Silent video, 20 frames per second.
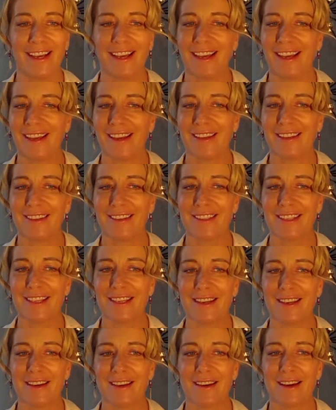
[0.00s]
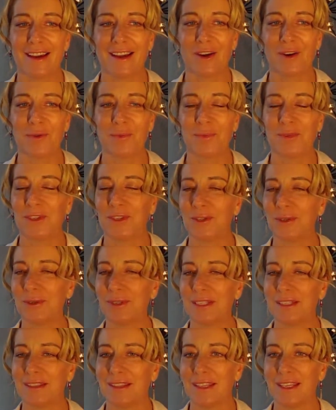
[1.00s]
and I hope you
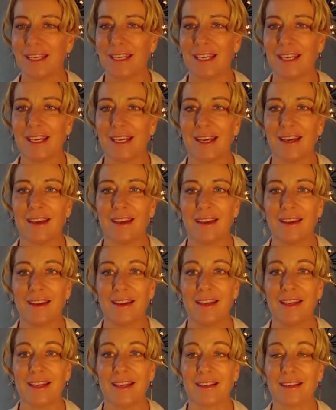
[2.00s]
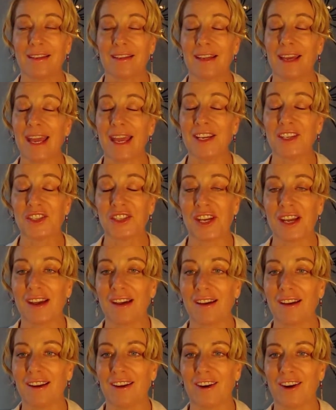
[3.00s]
in
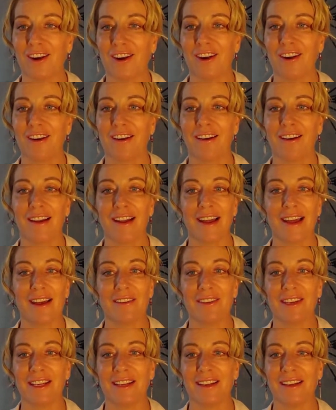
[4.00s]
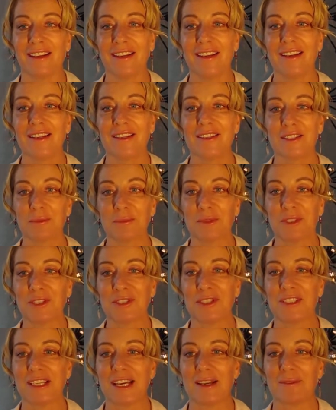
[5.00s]
Asia are having some
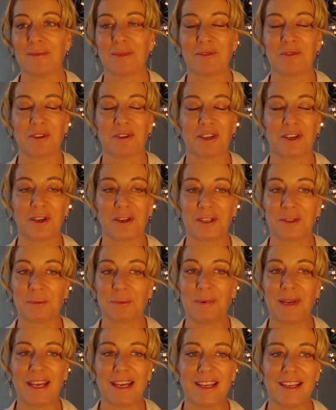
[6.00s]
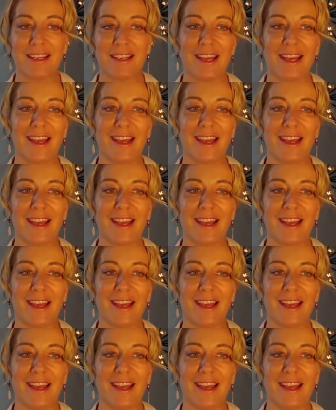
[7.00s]
good time before you're going to bed.